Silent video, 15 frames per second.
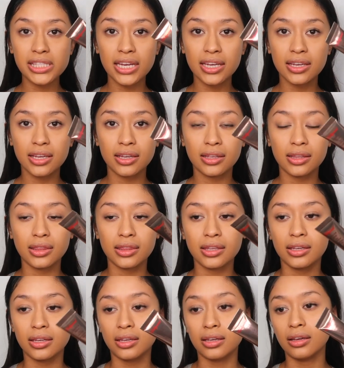to be taking
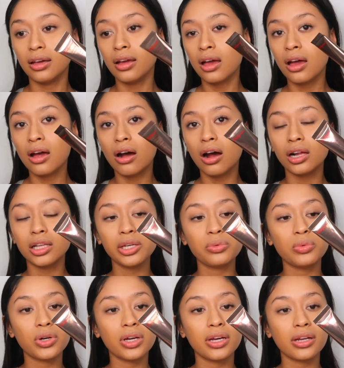the
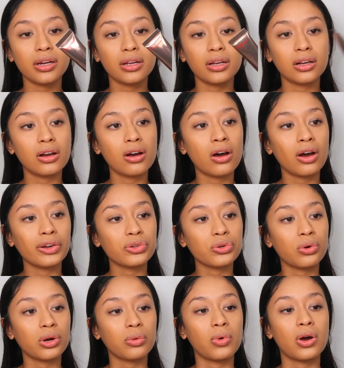Hollywood
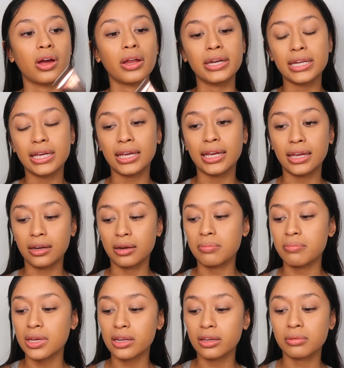Contour Wand
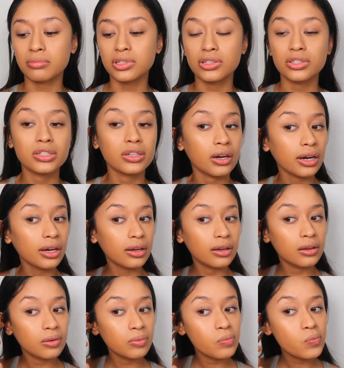in medium to
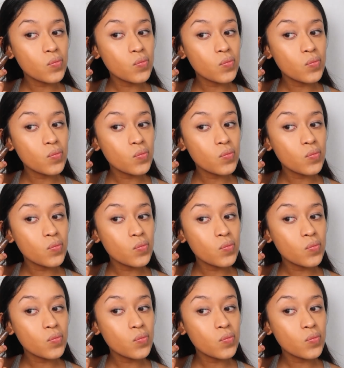dark